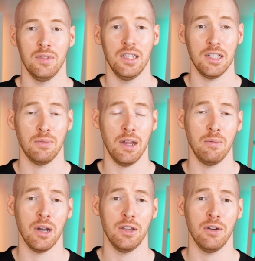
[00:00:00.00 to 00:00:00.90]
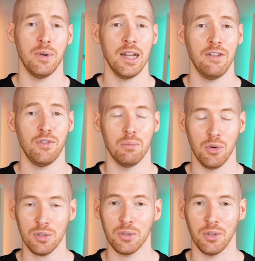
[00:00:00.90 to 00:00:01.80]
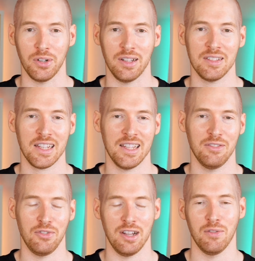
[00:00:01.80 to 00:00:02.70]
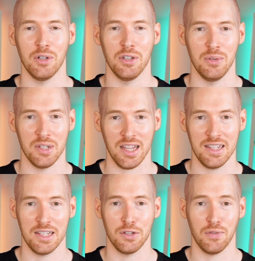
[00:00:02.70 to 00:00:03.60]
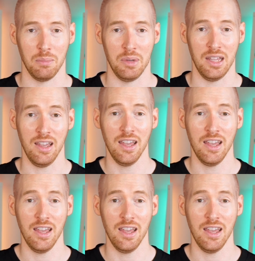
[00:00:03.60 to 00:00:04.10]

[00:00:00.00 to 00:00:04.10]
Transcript: This way, while you're waiting for more tutorials and real-world use cases from me,